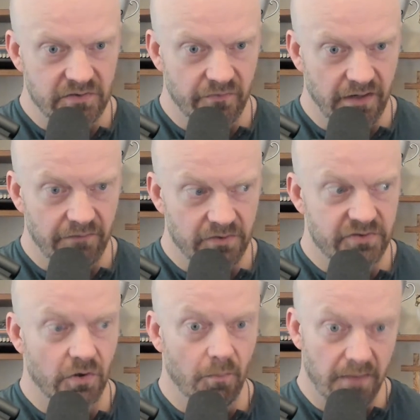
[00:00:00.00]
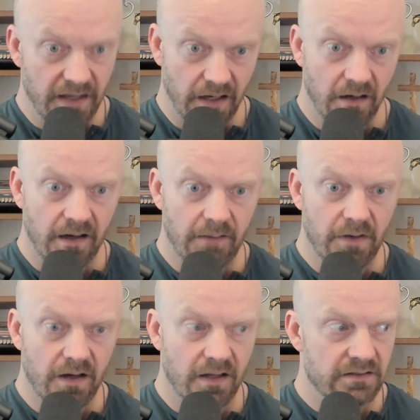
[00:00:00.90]
survivors. So men, I'm
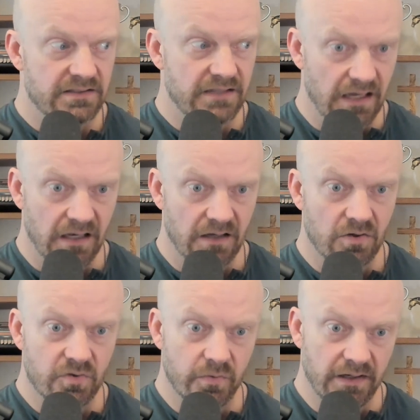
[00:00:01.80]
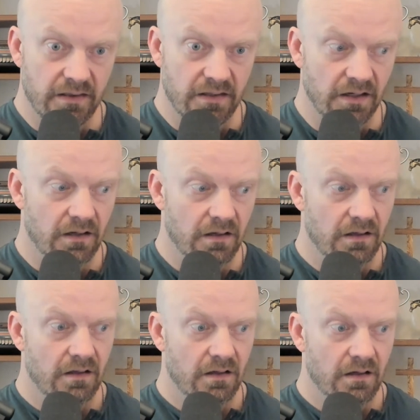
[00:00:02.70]
not saying you're doing anything.
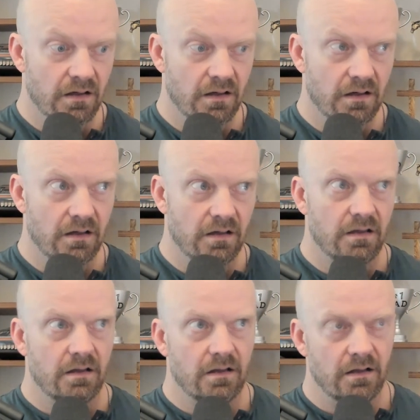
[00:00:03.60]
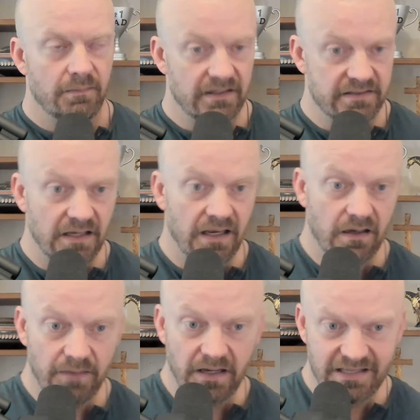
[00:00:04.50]
I'm
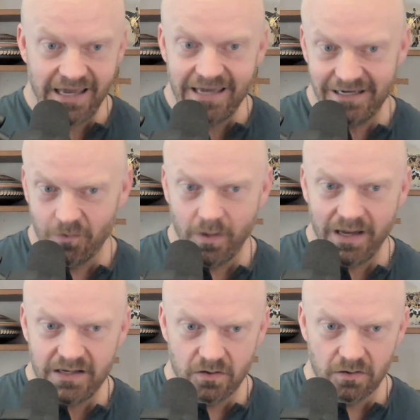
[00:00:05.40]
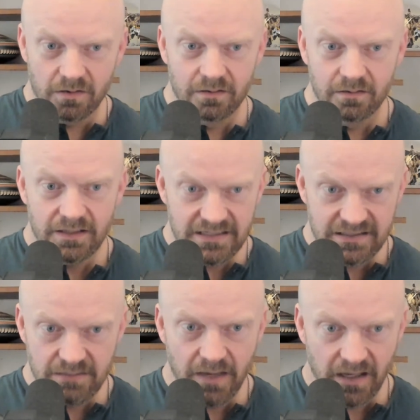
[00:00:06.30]
not yanking away your ED
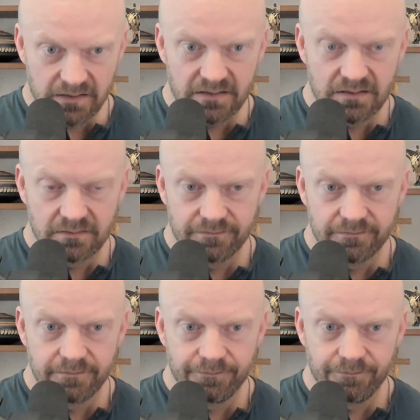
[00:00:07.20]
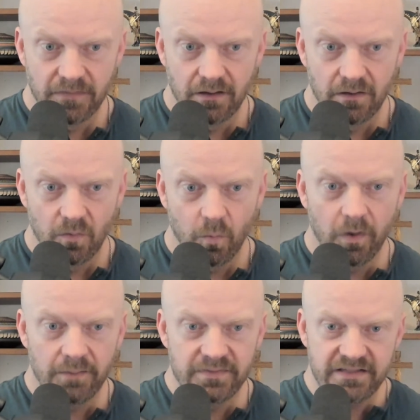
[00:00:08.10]
meds.
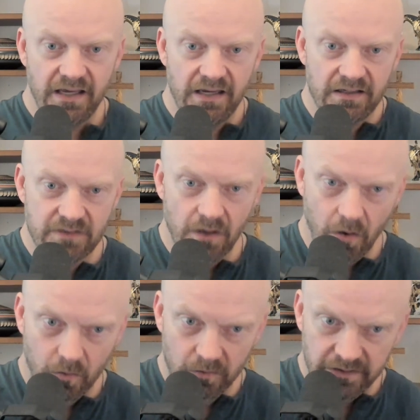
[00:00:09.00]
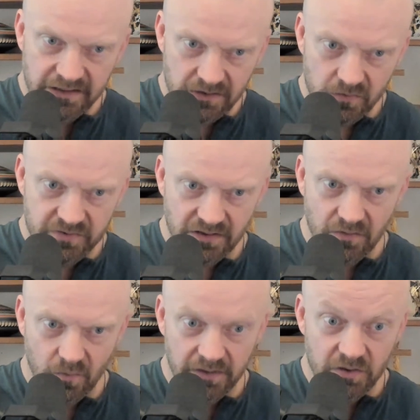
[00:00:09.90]
What I'm saying is only use
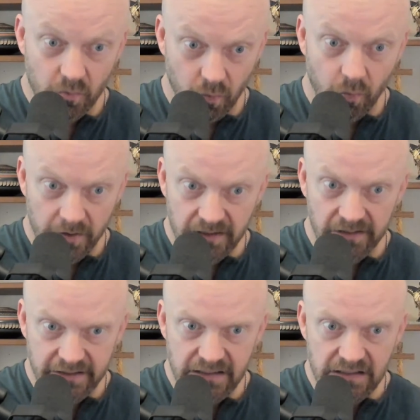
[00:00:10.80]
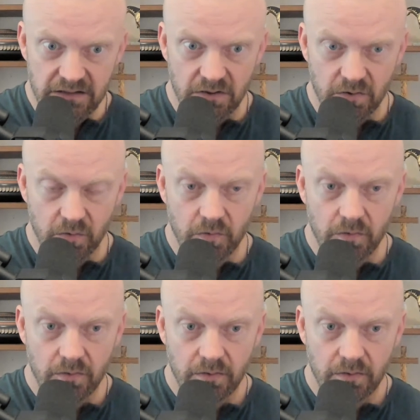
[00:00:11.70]
it when you really need to.